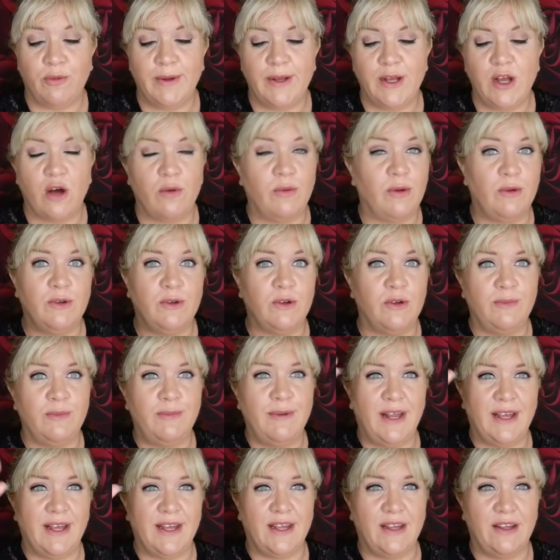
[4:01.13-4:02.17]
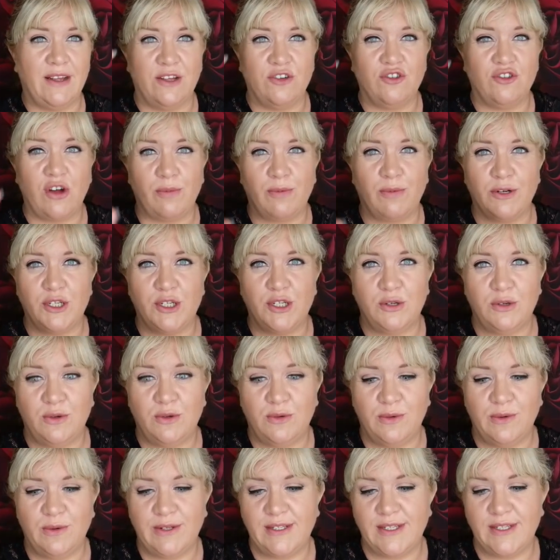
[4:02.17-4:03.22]
go, but it would only be like a drop or
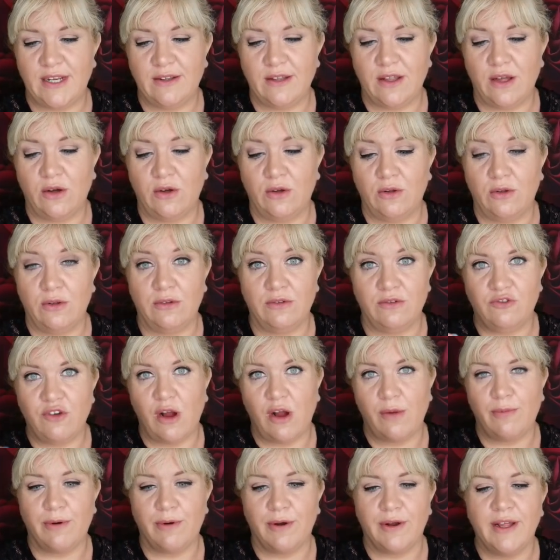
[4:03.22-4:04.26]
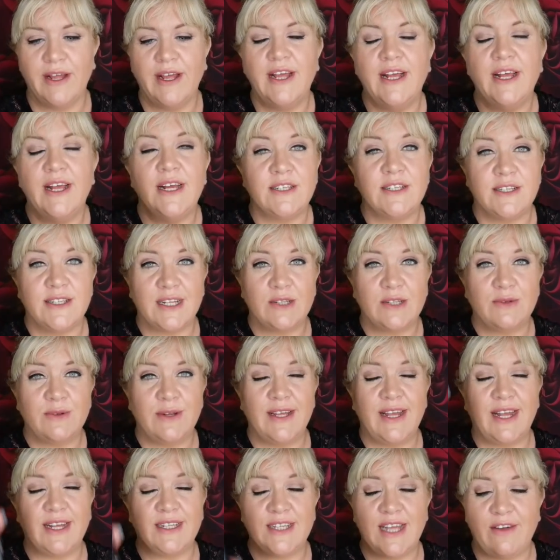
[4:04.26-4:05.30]
two instead of the whole dropper. So that's what he
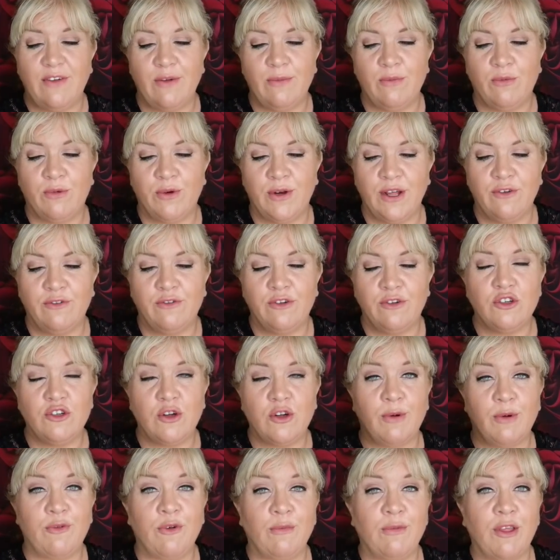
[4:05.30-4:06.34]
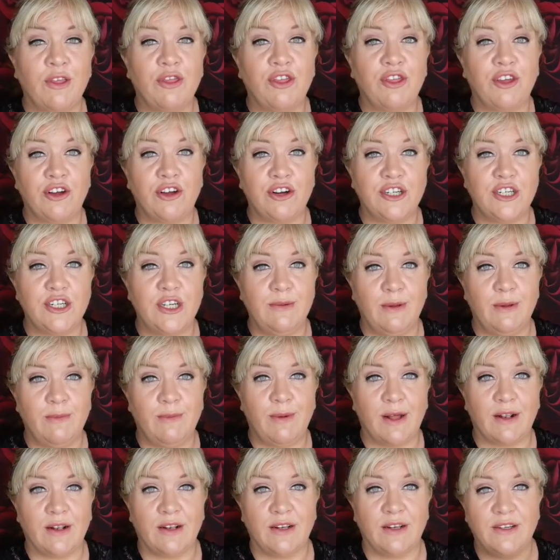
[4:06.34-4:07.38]
gets every morning, a full dropper from the 30ml
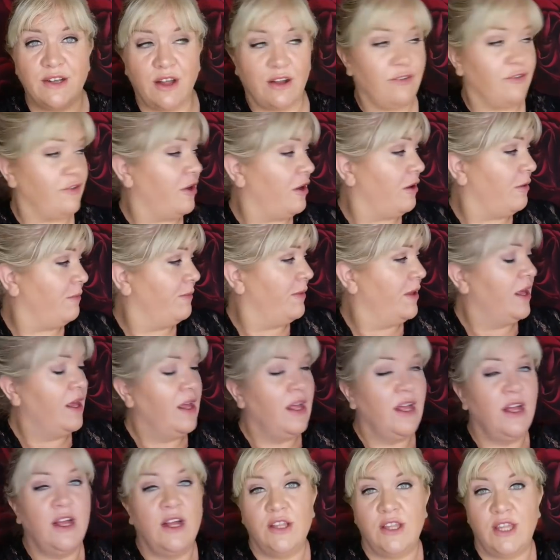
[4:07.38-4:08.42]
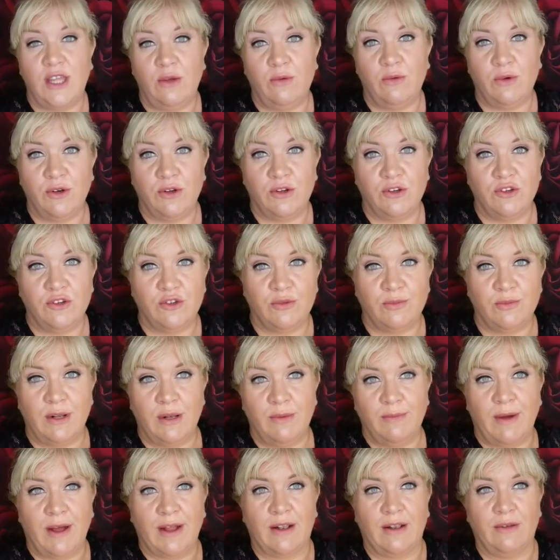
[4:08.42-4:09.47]
bottle, not from the 100ml
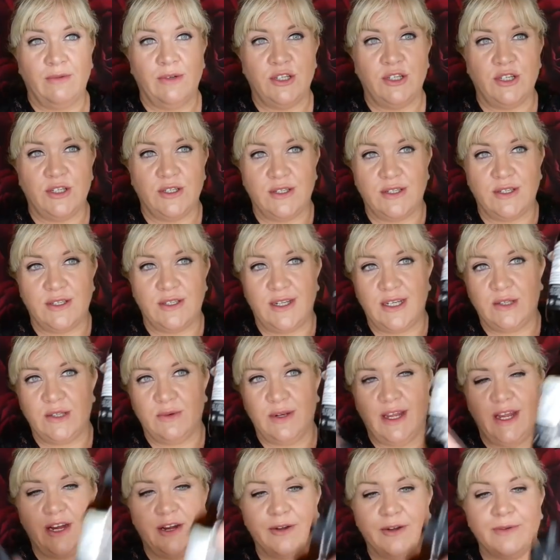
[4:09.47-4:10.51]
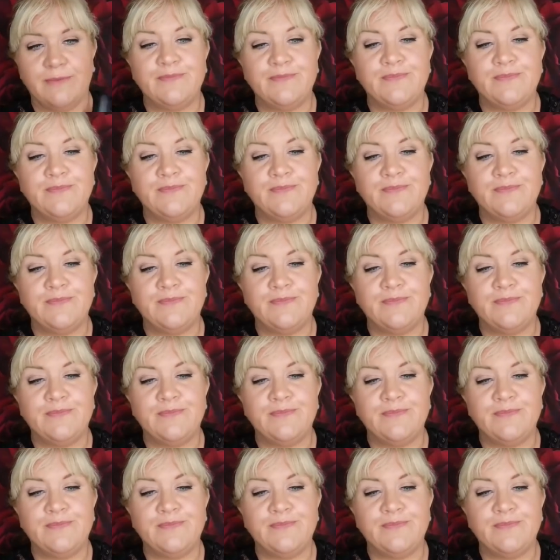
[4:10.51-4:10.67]
bottle, which is this one here.